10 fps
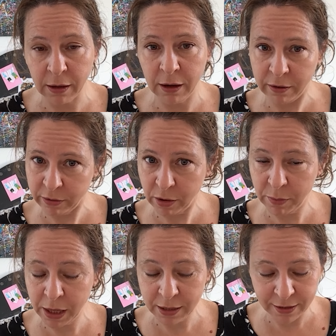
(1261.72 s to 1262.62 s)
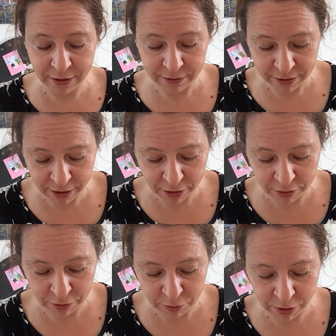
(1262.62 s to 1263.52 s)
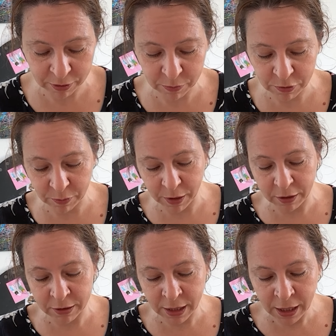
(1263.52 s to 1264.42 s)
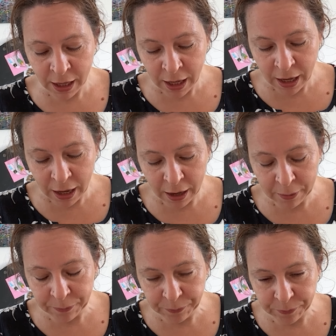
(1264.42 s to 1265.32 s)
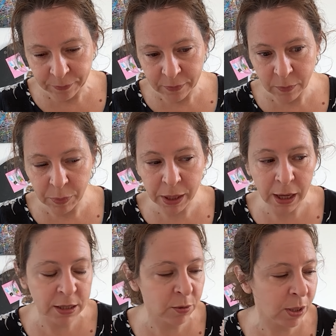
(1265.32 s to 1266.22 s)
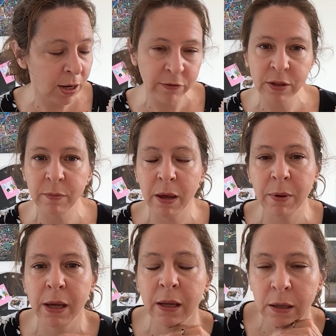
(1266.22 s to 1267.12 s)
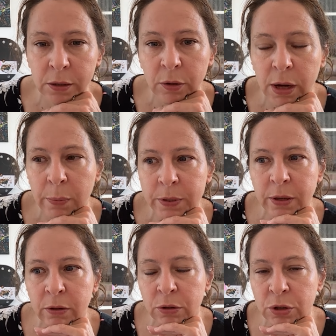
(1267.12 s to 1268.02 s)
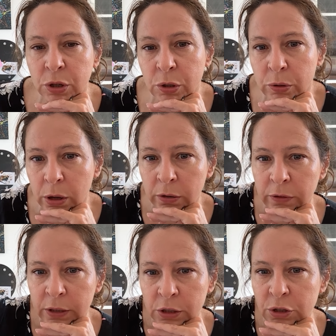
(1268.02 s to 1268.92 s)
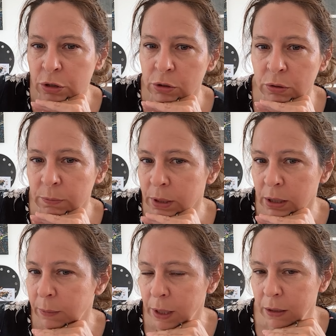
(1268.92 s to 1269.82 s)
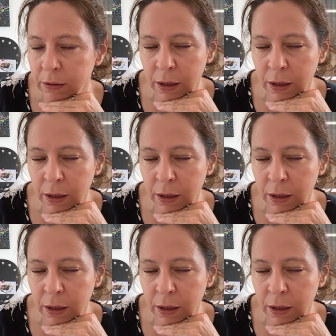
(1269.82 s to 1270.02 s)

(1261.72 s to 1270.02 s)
I love comments, so you're welcome to drop those. But yeah, so I'd love to maybe do an episode or two over June, being a bit